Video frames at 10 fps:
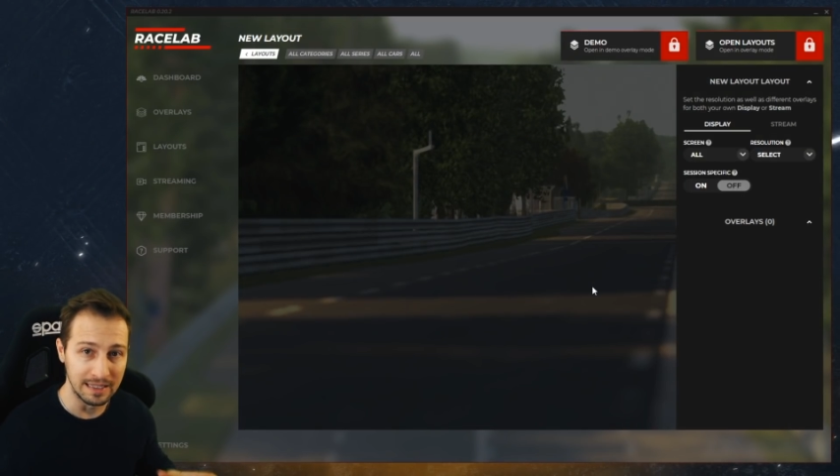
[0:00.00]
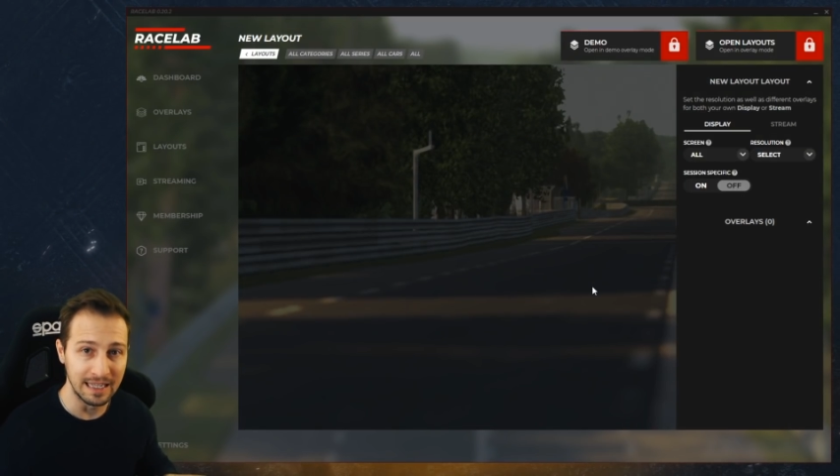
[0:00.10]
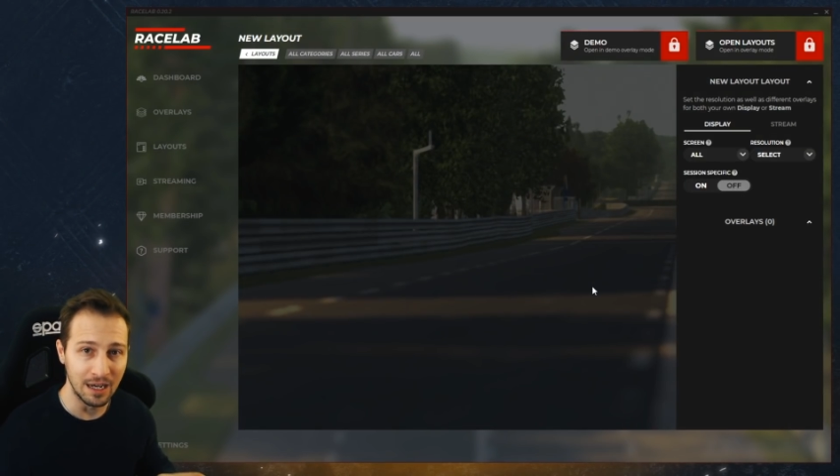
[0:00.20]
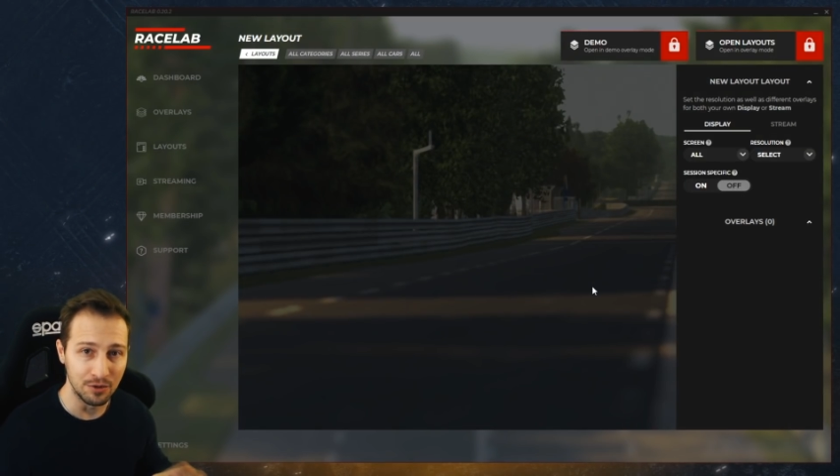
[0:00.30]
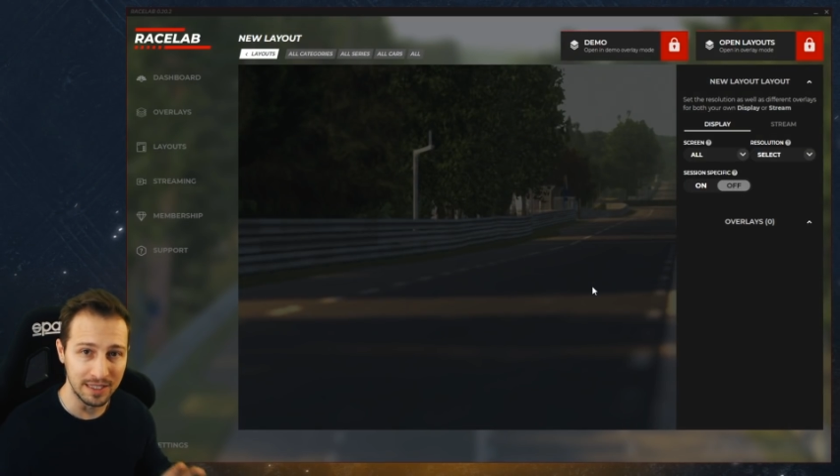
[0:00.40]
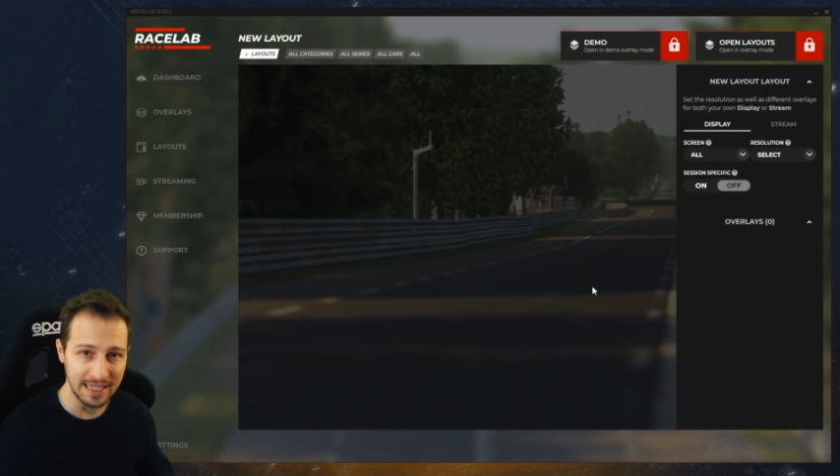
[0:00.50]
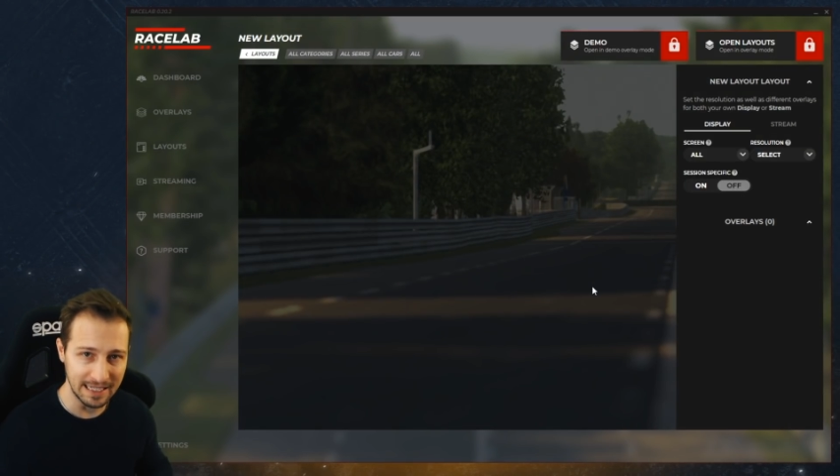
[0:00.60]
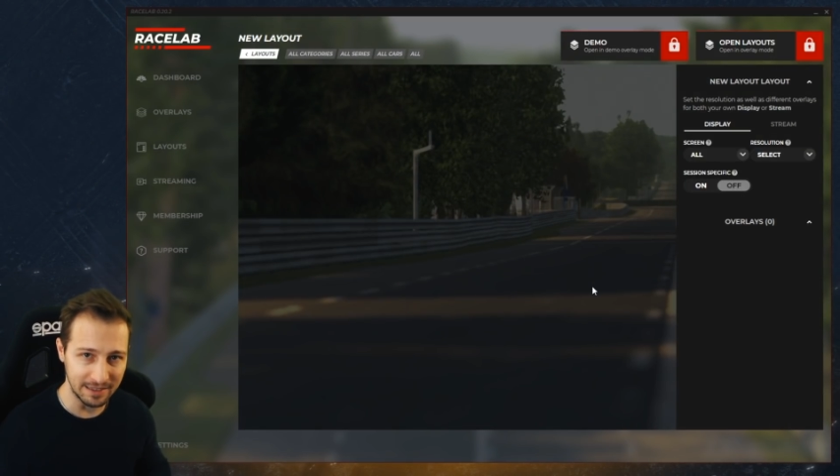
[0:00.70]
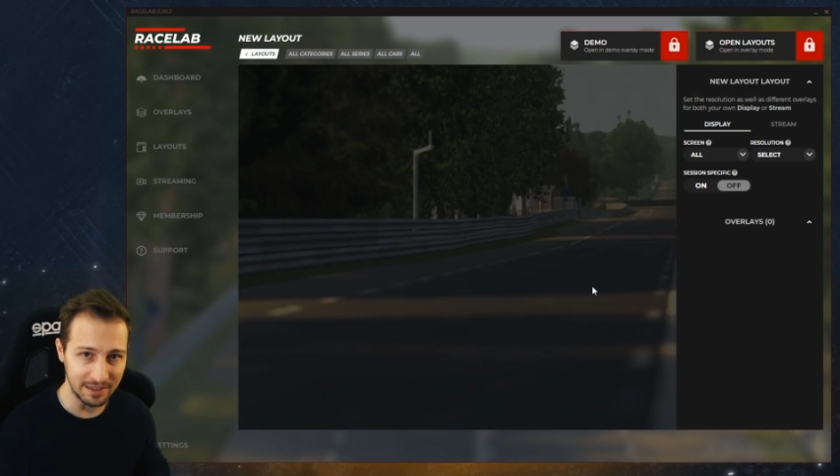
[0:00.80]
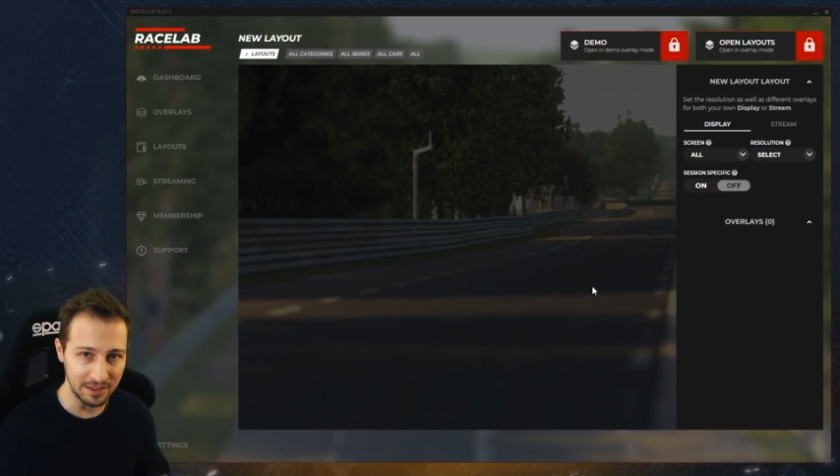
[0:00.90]
layout
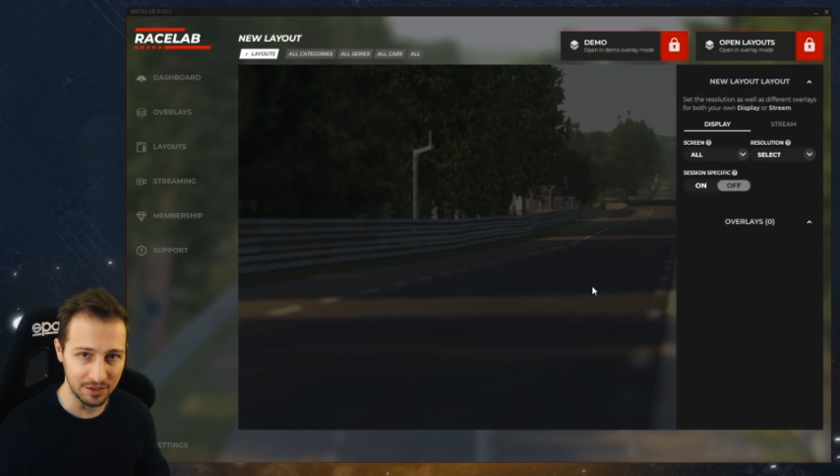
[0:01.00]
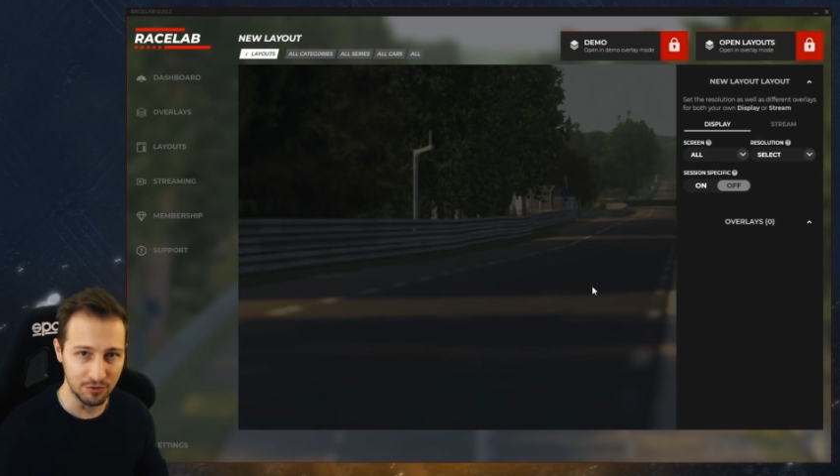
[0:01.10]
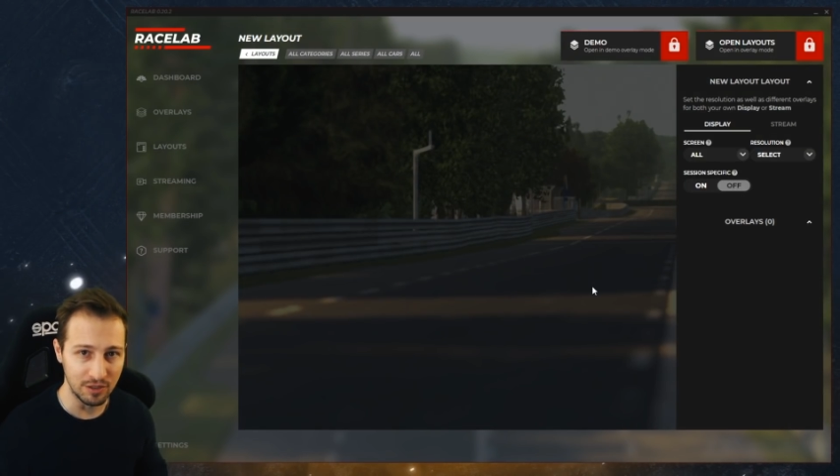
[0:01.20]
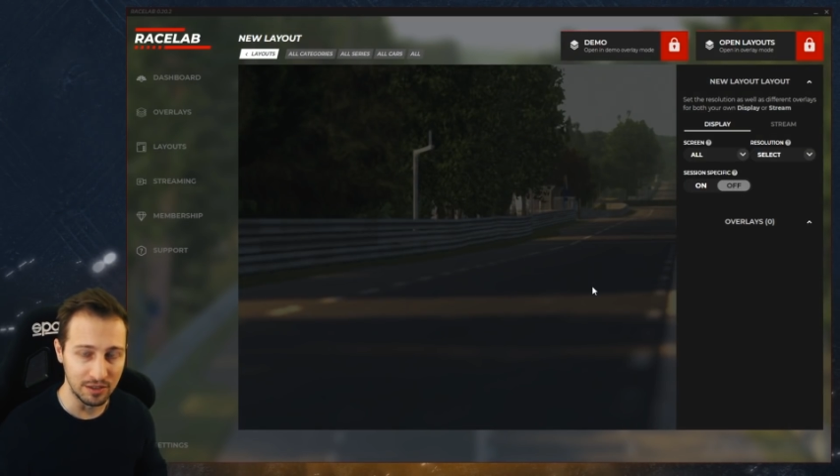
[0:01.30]
editing screen.